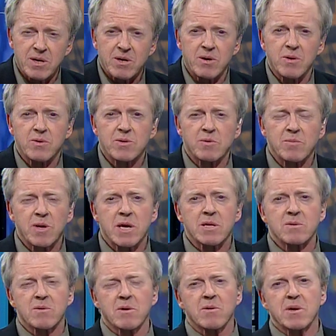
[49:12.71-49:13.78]
to do some things
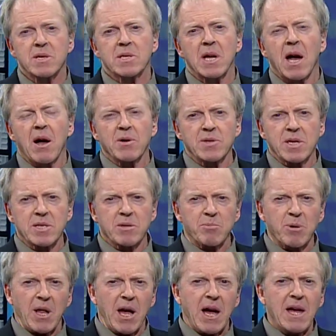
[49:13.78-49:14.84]
to increase the housing
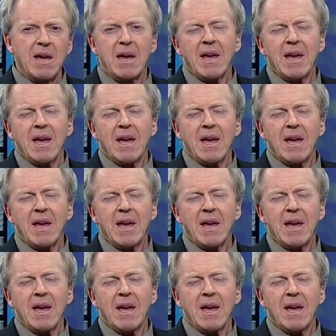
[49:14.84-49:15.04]
supply.